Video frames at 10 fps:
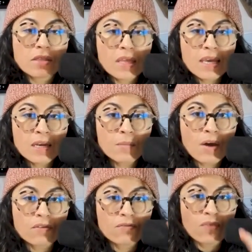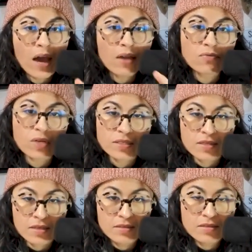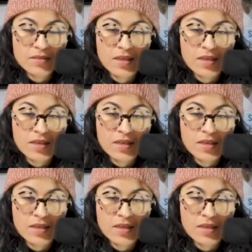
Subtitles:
thinking about the 5 reasons,